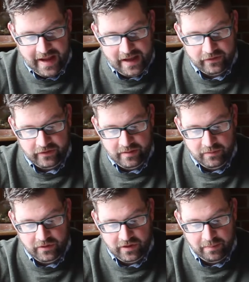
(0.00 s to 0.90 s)
asked him
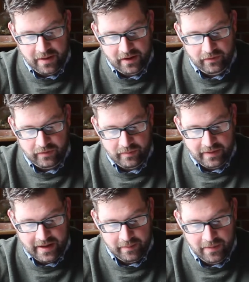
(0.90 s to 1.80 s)
to depart from
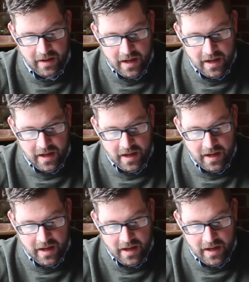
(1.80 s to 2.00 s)
them